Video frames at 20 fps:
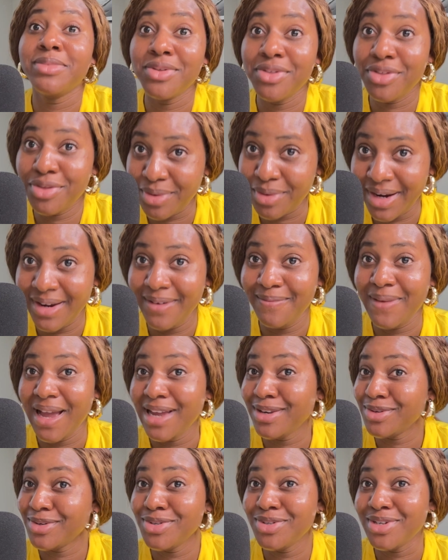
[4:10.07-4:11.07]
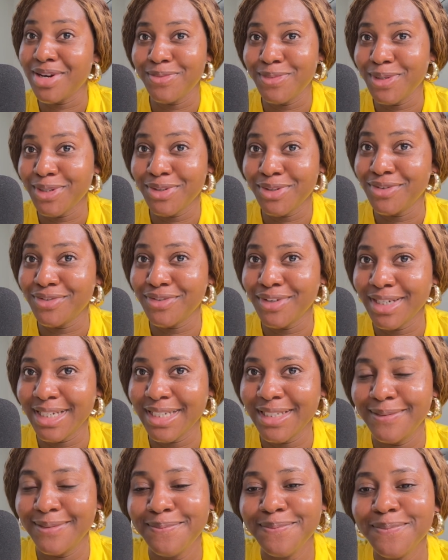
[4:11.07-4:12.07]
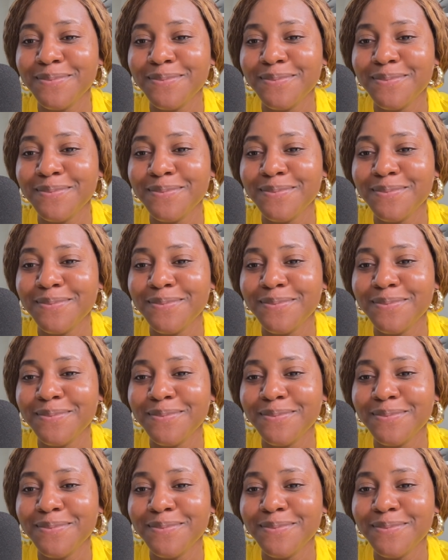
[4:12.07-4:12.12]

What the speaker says: three. I told you I'm not going to flog it.